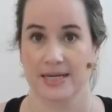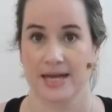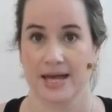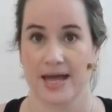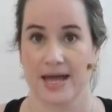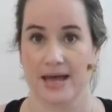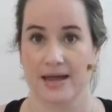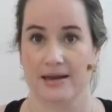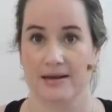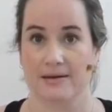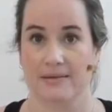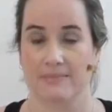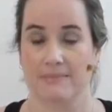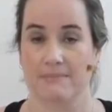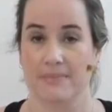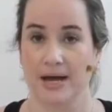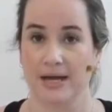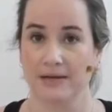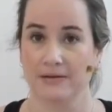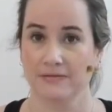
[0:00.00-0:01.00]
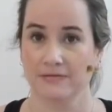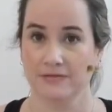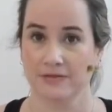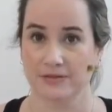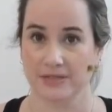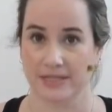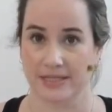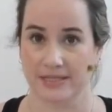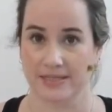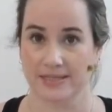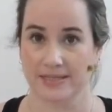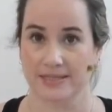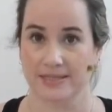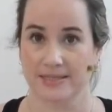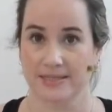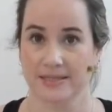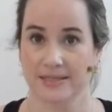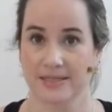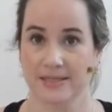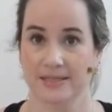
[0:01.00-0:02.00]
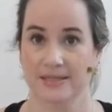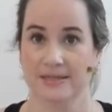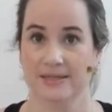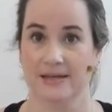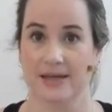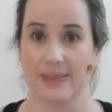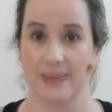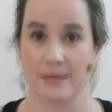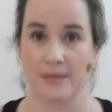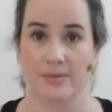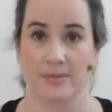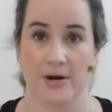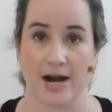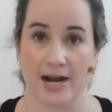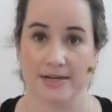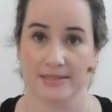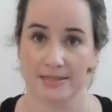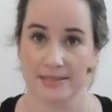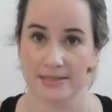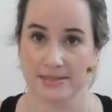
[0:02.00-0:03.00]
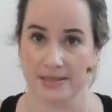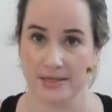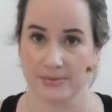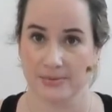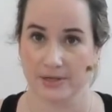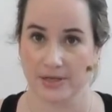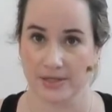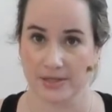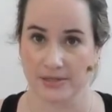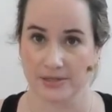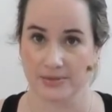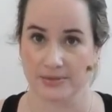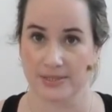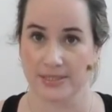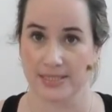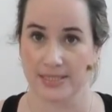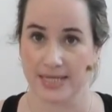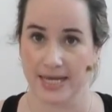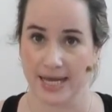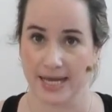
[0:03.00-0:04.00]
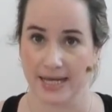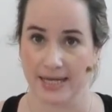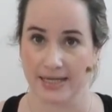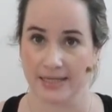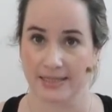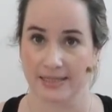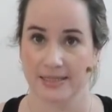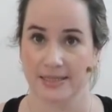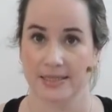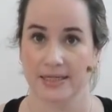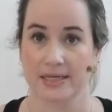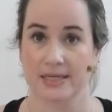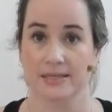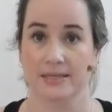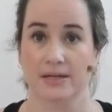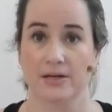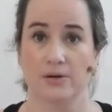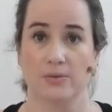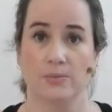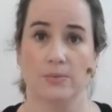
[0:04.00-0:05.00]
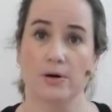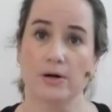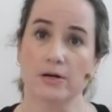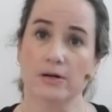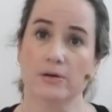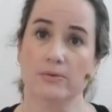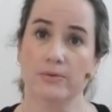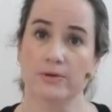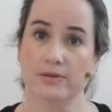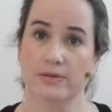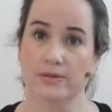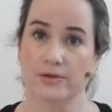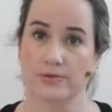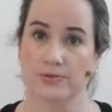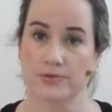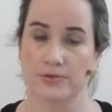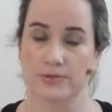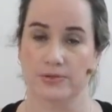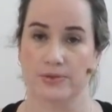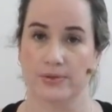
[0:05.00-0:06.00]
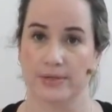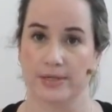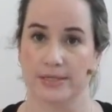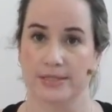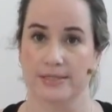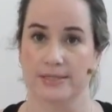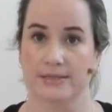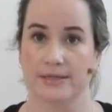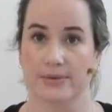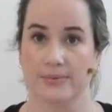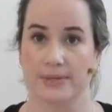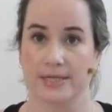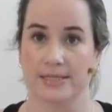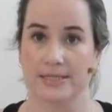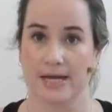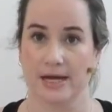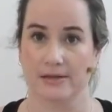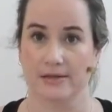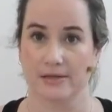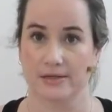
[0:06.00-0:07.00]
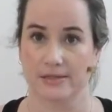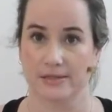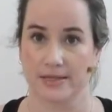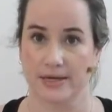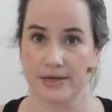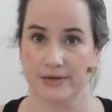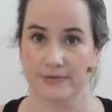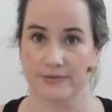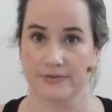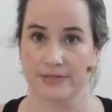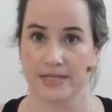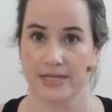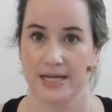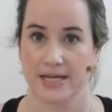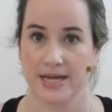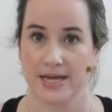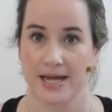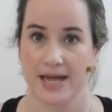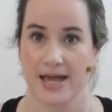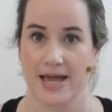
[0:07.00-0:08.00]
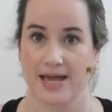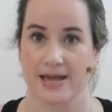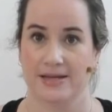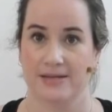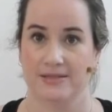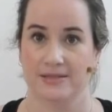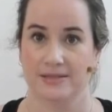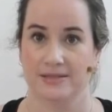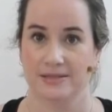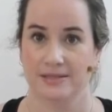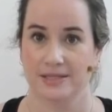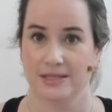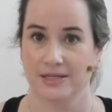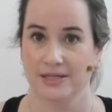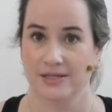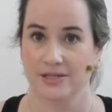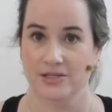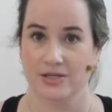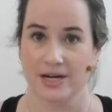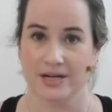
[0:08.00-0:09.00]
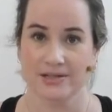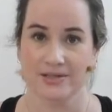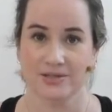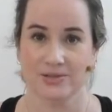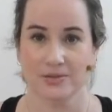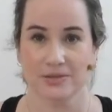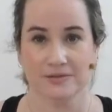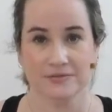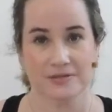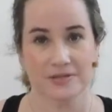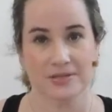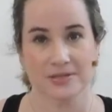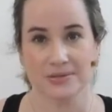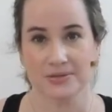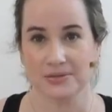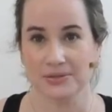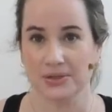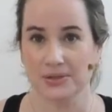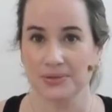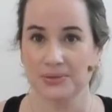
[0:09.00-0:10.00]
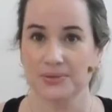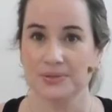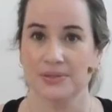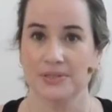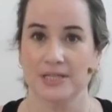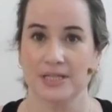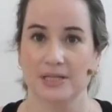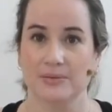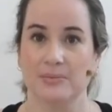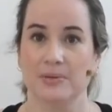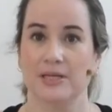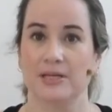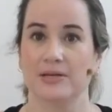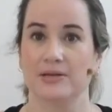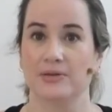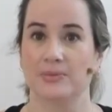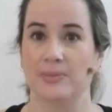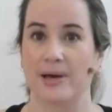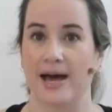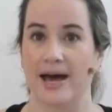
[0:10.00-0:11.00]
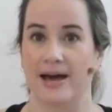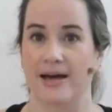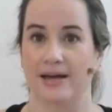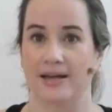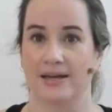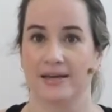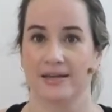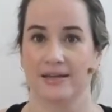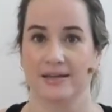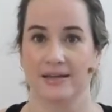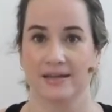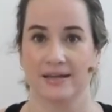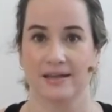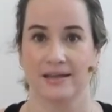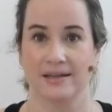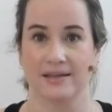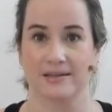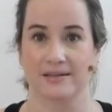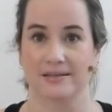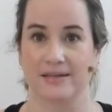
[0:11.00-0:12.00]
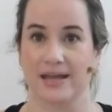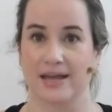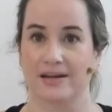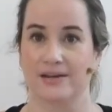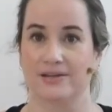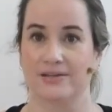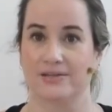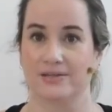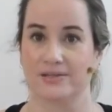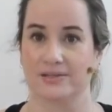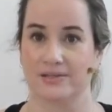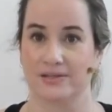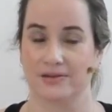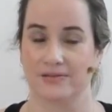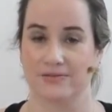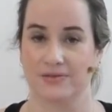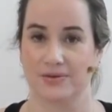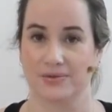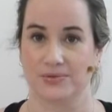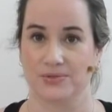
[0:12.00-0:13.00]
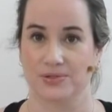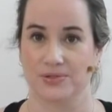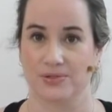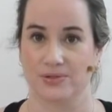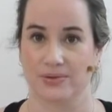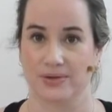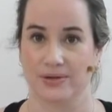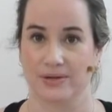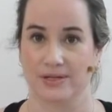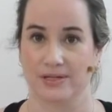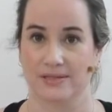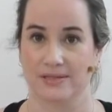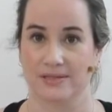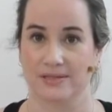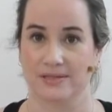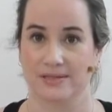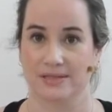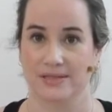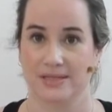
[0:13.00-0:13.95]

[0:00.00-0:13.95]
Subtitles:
And mindfulness and the practice that we're going to do today is going to work with those stories that we tell ourselves and try to sort of slowly peel back the layers of those stories.